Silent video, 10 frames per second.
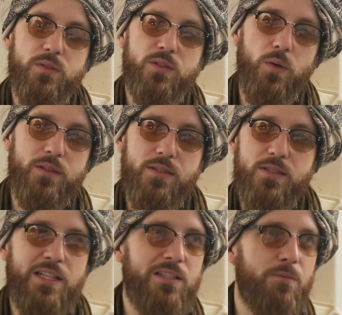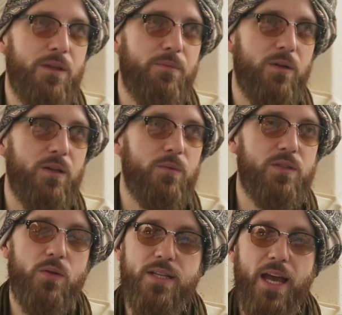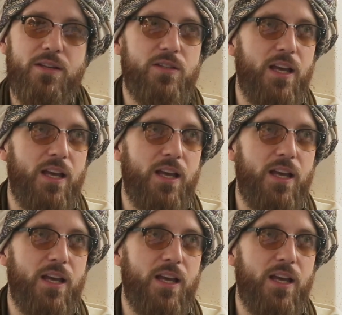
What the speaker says: He was going to teach people. He was going to